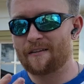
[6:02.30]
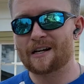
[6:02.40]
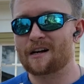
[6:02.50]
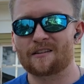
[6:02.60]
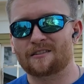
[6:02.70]
of
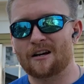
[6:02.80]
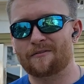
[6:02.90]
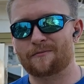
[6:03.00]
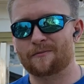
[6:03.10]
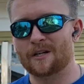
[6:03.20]

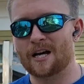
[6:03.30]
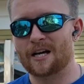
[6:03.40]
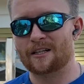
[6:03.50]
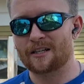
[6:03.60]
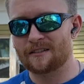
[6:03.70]
airsoft
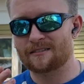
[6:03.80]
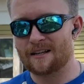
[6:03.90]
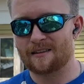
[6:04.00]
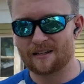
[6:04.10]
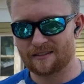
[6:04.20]
guns
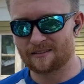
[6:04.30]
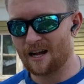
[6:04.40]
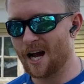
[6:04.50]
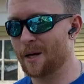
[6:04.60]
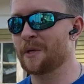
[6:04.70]
at this
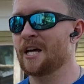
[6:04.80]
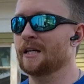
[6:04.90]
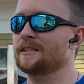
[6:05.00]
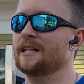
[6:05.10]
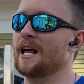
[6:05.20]
time
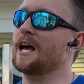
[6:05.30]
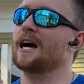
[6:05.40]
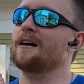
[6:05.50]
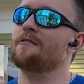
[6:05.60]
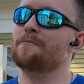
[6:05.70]
didn't
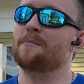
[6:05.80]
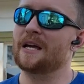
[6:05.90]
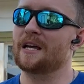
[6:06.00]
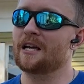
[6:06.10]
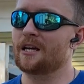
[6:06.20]
have
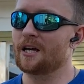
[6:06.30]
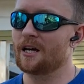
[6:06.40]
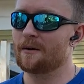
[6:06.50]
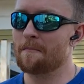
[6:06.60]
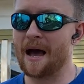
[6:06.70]
big
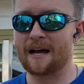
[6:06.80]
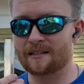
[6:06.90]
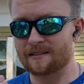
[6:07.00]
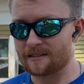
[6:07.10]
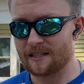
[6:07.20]

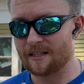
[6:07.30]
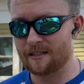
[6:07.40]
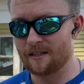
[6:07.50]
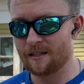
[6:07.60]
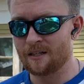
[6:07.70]

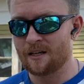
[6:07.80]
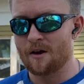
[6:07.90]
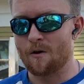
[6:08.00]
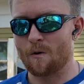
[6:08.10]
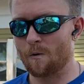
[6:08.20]
magazine,
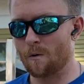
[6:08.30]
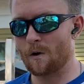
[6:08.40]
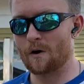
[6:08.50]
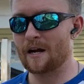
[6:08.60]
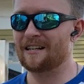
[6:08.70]

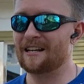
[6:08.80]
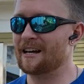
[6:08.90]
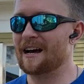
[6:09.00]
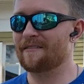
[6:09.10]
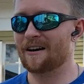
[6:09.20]
or it
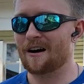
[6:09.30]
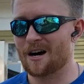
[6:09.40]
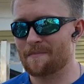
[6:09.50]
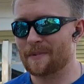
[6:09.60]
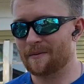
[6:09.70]
didn't have a
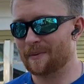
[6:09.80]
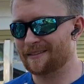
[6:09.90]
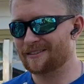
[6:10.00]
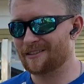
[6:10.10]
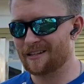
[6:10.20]
hop up.
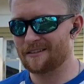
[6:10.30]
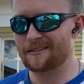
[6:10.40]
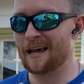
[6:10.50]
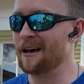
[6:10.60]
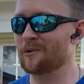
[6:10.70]
And so
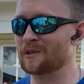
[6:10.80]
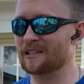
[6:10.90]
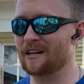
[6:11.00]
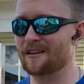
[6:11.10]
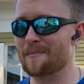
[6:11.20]
this was
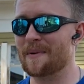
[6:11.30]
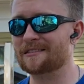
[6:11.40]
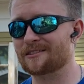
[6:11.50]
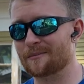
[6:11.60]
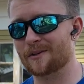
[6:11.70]
kind of the
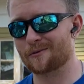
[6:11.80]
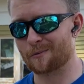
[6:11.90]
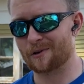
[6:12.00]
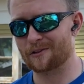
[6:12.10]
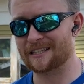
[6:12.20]
best of both
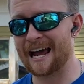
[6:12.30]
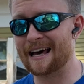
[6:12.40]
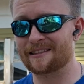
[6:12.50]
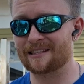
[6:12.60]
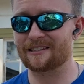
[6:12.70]
worlds
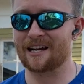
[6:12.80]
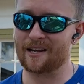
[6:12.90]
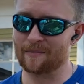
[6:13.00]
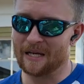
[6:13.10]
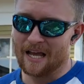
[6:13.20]
at the
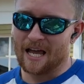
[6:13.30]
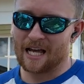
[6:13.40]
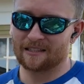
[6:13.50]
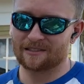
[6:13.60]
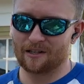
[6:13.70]
time.
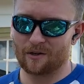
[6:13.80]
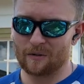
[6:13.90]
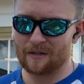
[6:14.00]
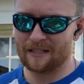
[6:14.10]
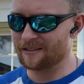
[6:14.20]
And
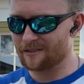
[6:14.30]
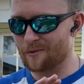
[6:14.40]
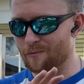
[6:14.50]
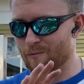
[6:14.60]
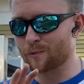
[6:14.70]
so this is
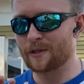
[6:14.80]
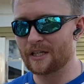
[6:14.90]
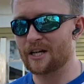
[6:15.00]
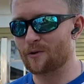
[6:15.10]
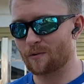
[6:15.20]
a
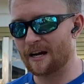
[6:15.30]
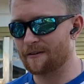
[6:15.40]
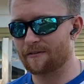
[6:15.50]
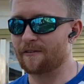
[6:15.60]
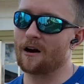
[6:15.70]
really
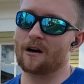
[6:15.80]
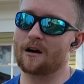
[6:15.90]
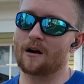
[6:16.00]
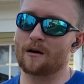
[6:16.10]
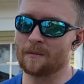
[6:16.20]
great
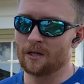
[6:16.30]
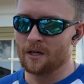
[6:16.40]
firearm